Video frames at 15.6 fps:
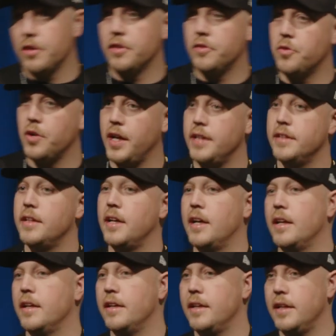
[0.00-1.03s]
train,
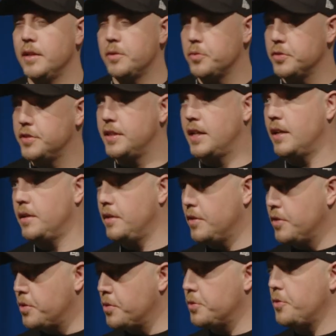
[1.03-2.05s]
and it was
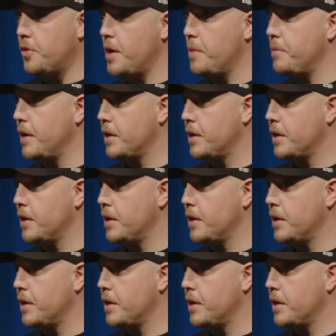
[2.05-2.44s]
not no drama